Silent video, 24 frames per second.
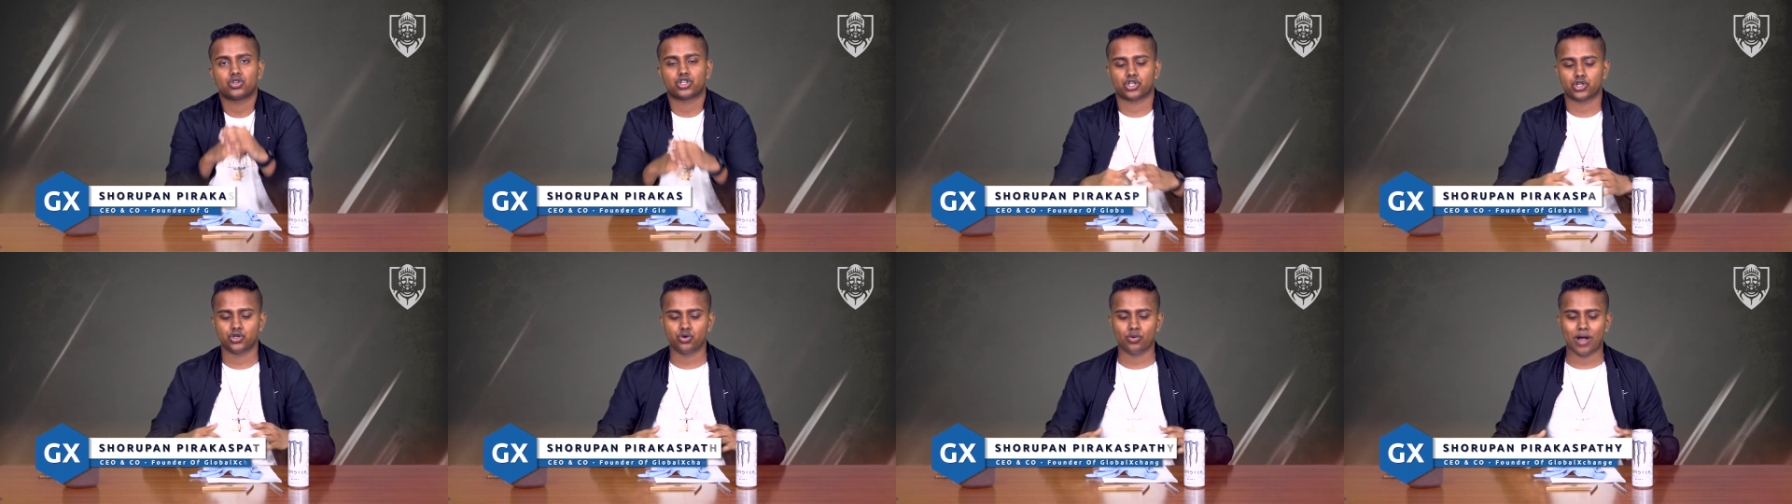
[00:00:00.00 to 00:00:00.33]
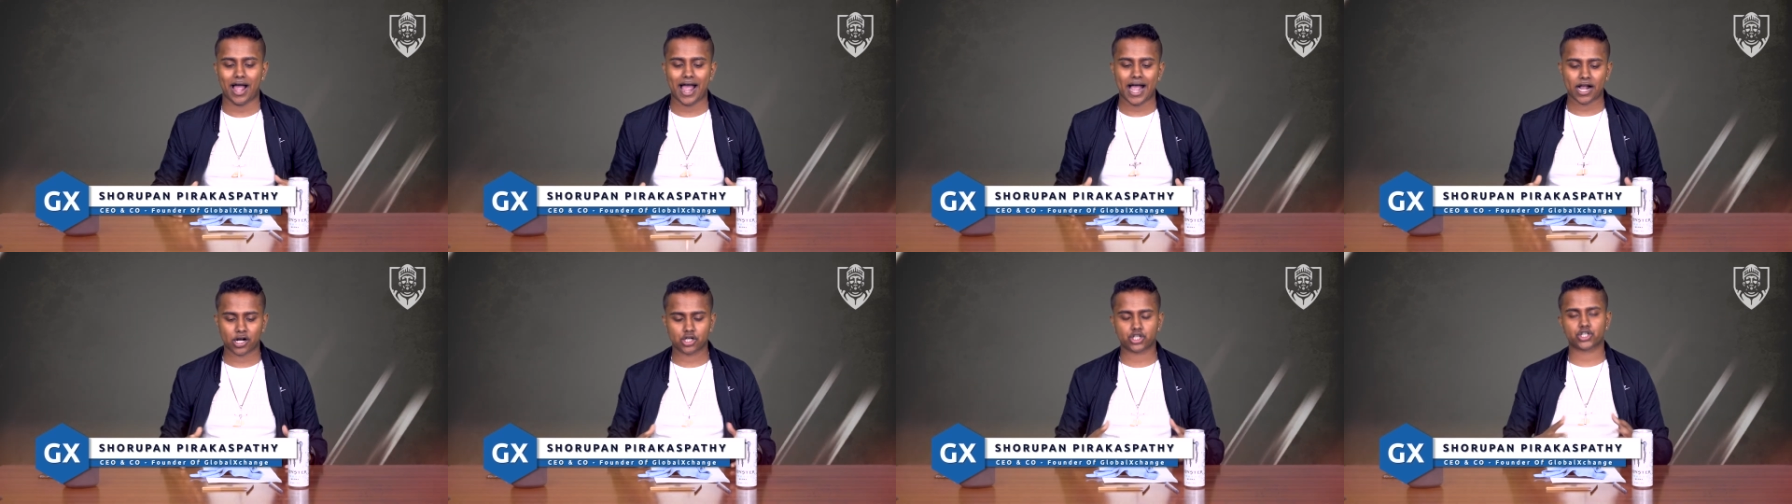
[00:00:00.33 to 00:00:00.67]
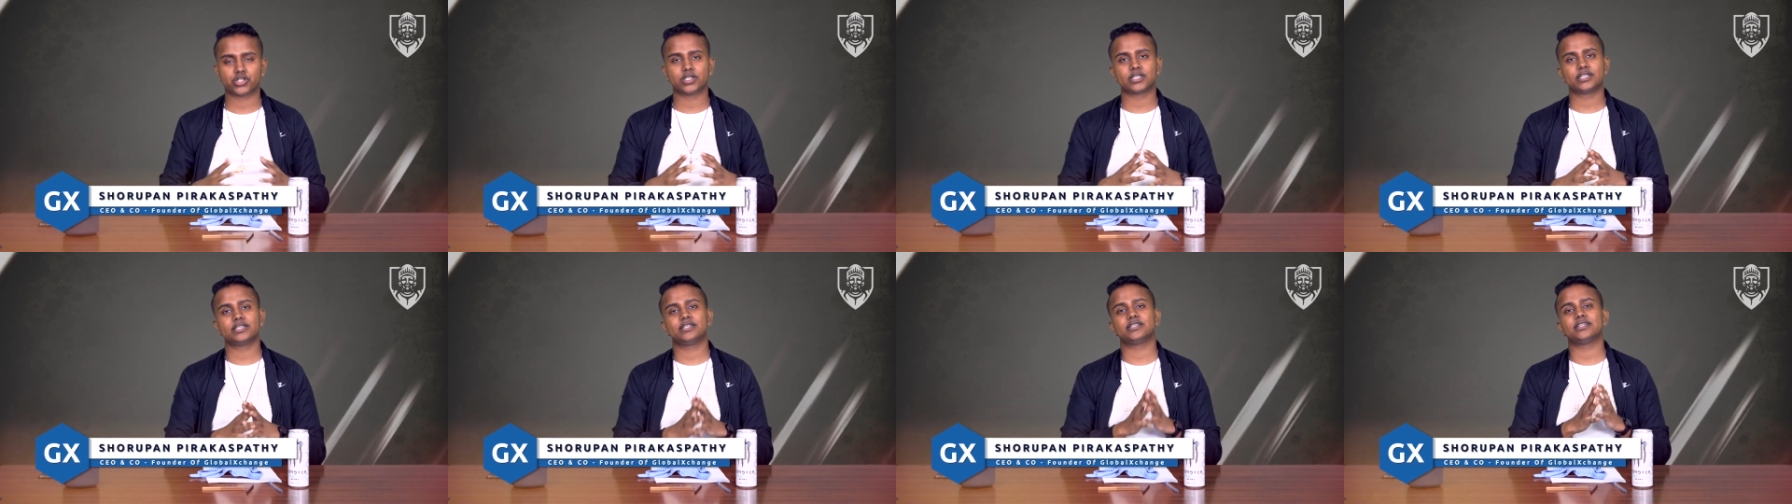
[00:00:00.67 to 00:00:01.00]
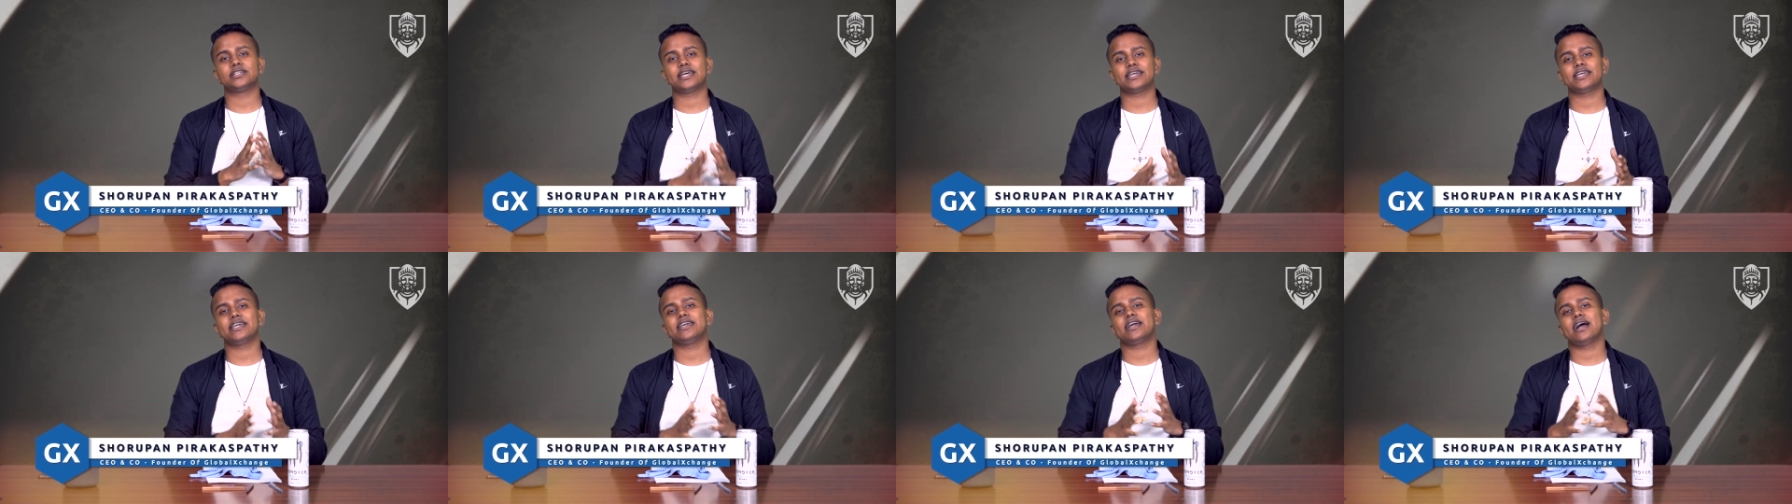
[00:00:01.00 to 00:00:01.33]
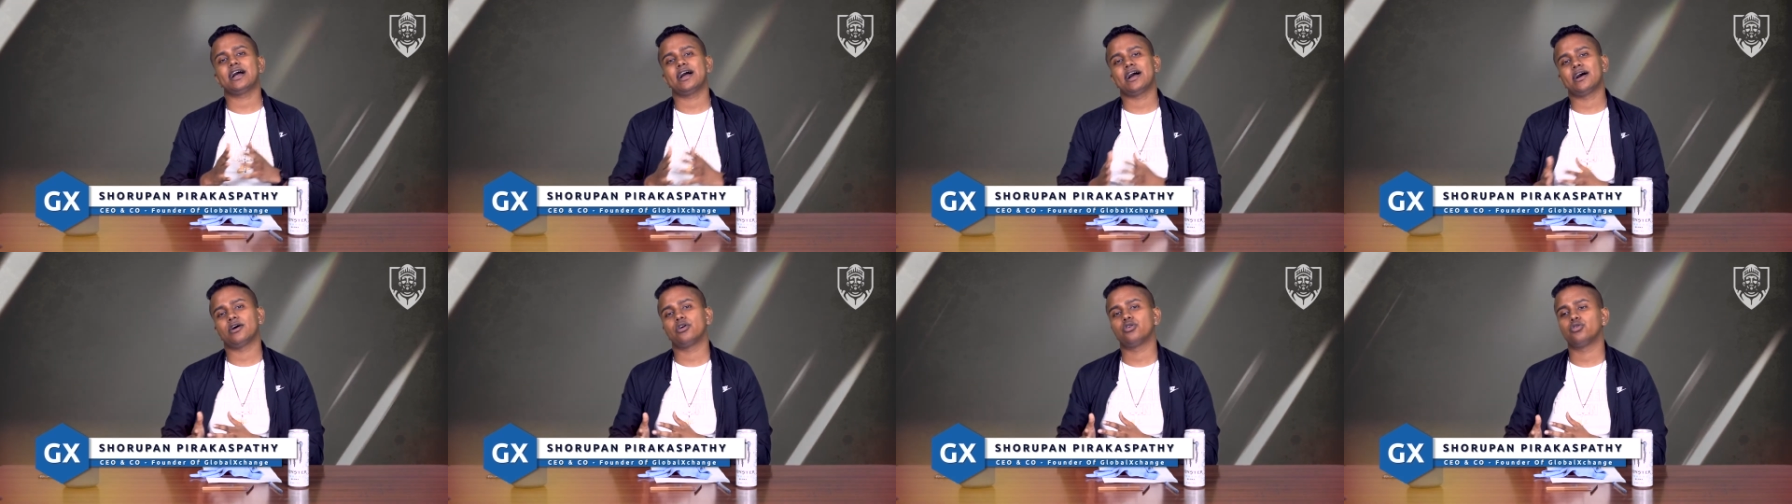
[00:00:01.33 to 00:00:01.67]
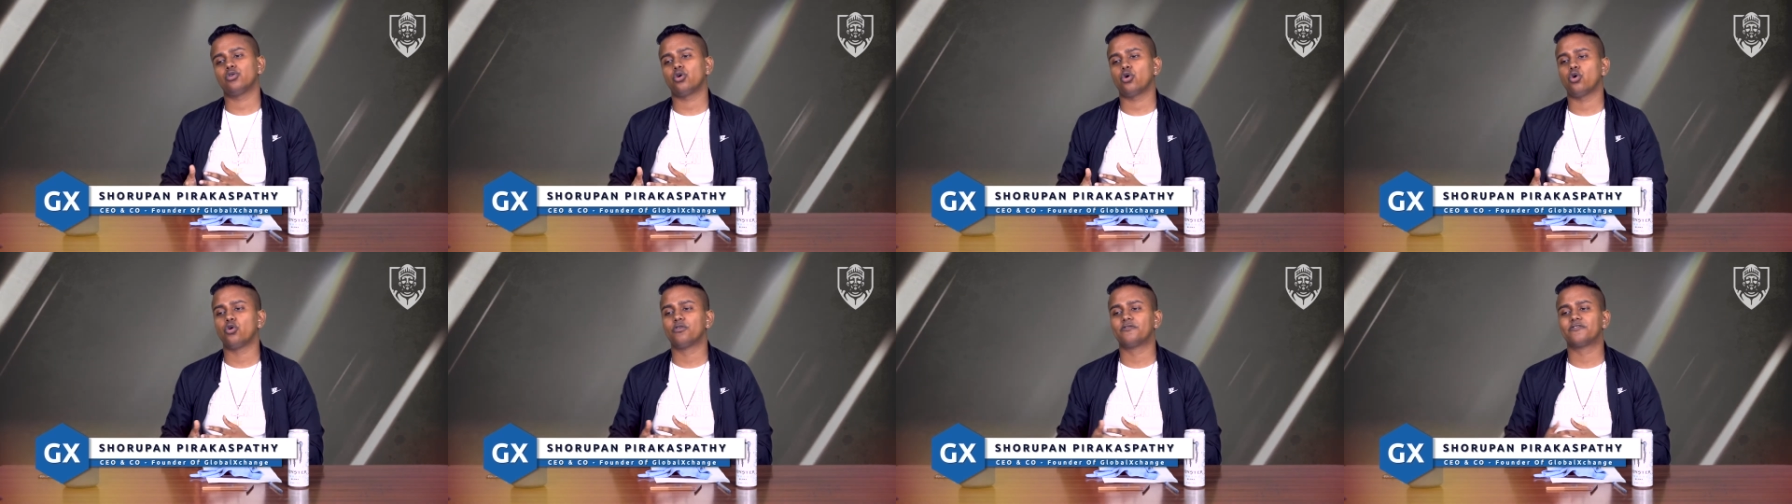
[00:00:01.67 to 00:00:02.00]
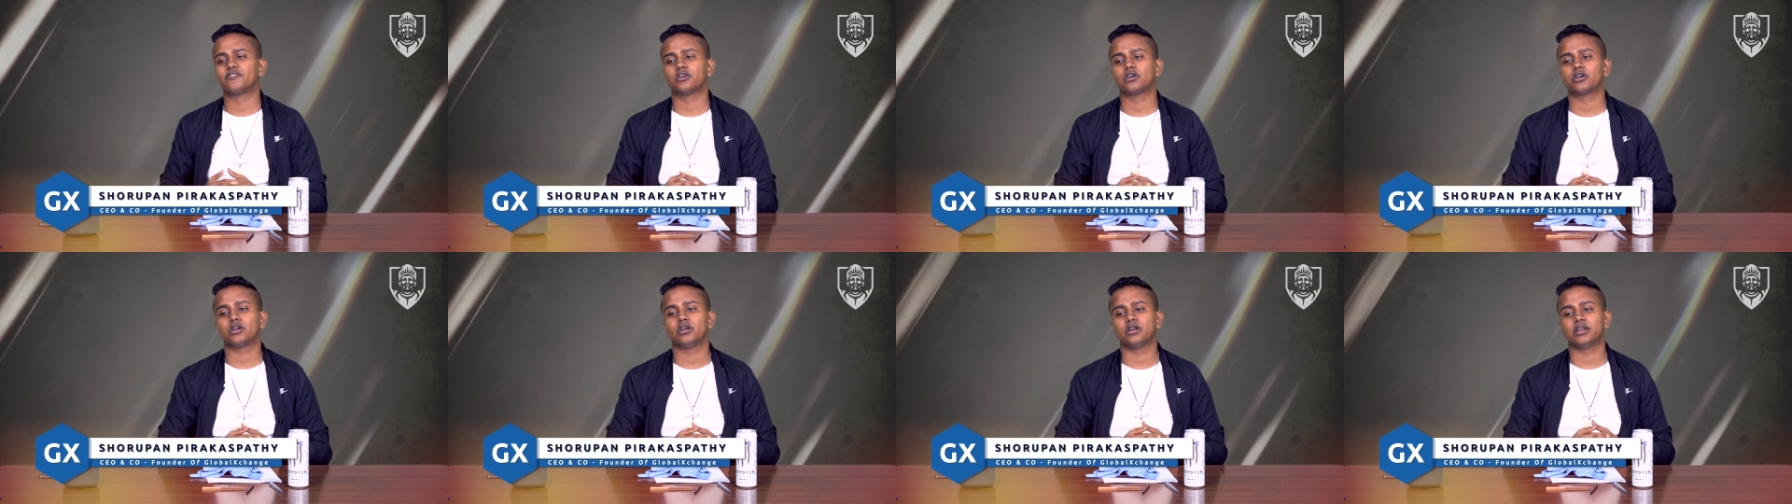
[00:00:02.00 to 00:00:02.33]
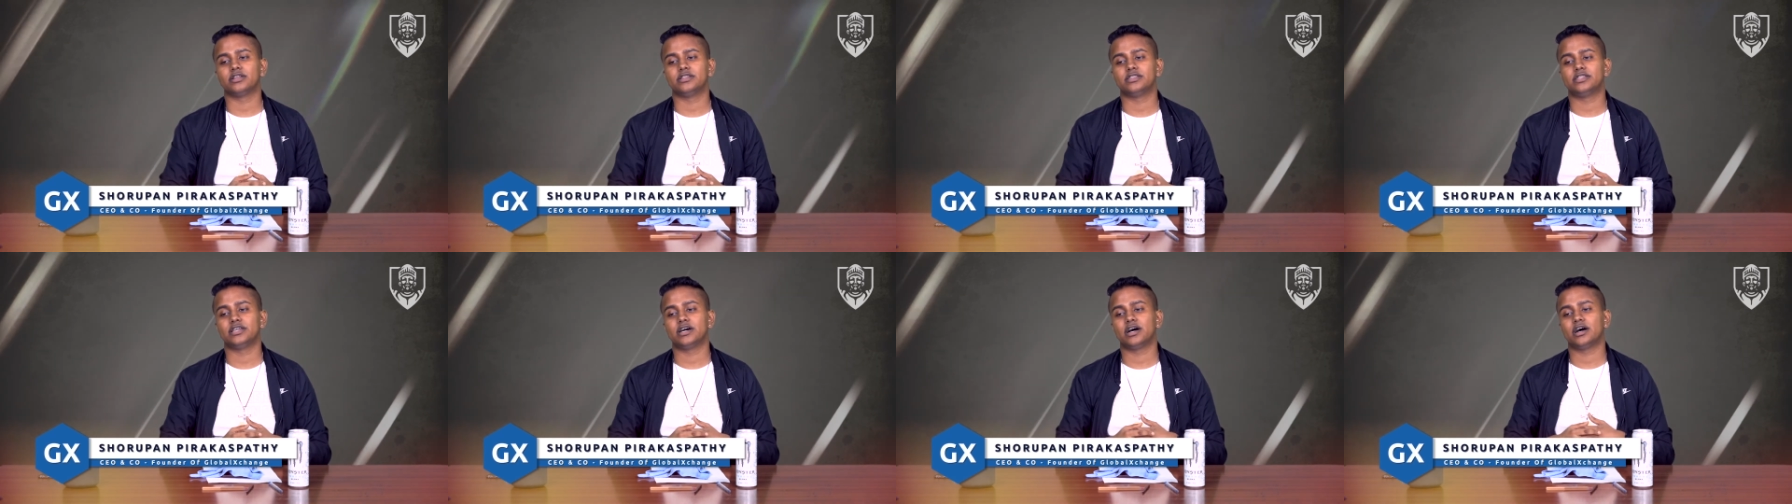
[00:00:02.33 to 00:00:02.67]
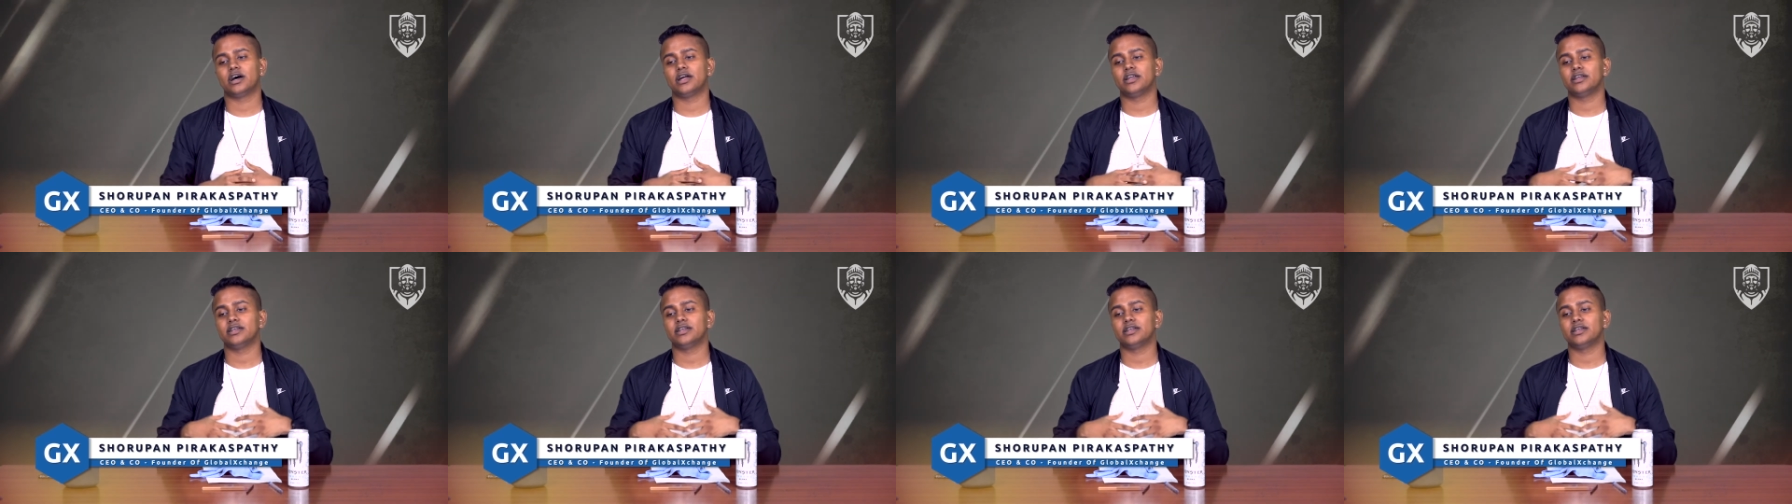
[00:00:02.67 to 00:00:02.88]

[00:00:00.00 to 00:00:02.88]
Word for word: to actually lay out over the